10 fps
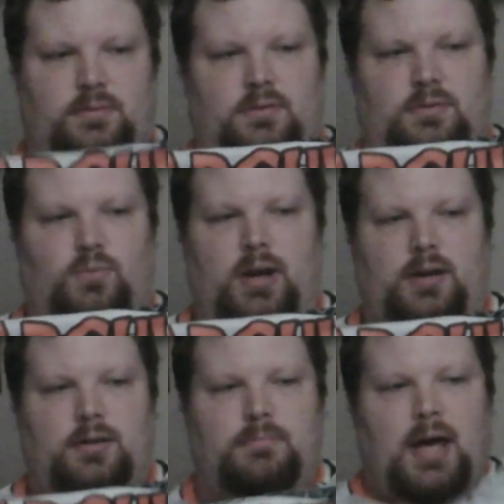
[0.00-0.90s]

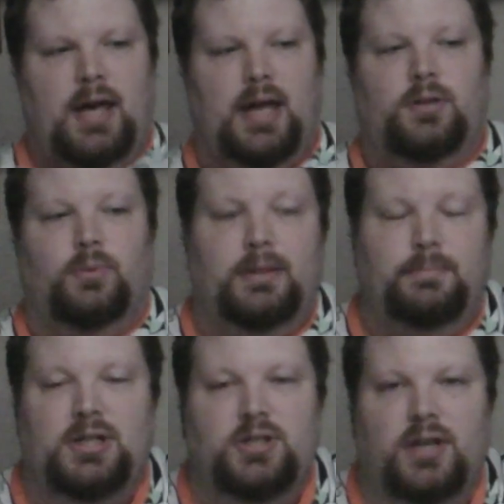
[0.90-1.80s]
wearing my Halloween
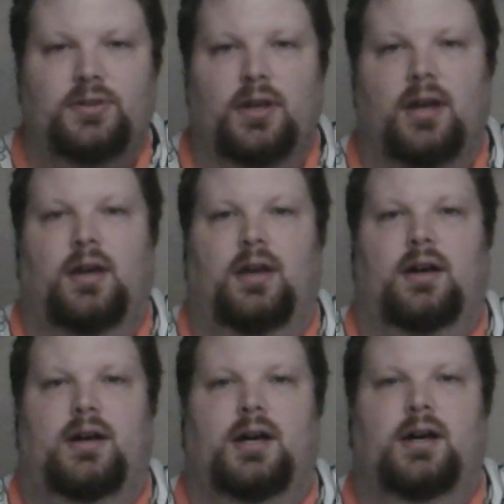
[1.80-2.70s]
PJs.
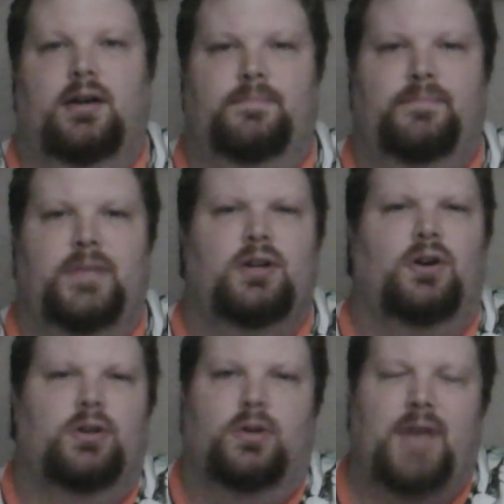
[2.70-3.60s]
In
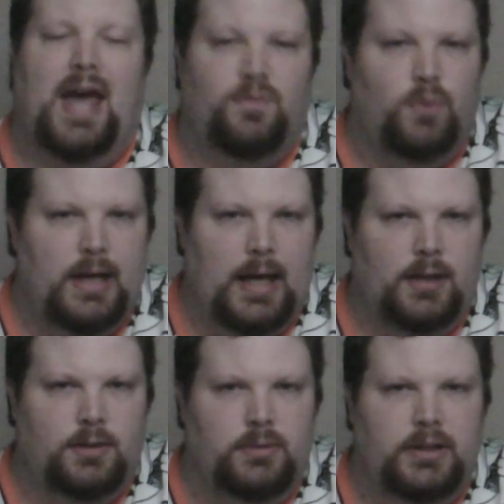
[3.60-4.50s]
honor of halfway to
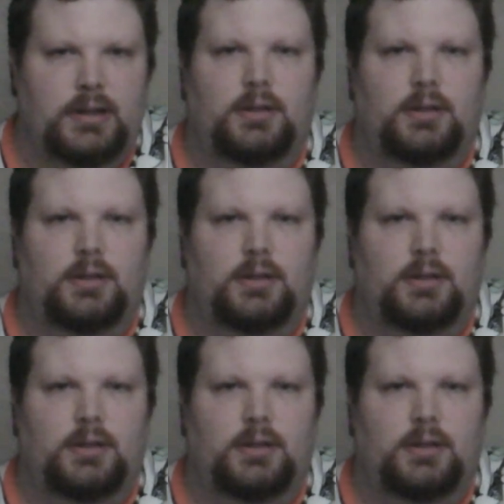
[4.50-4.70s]
Halloween.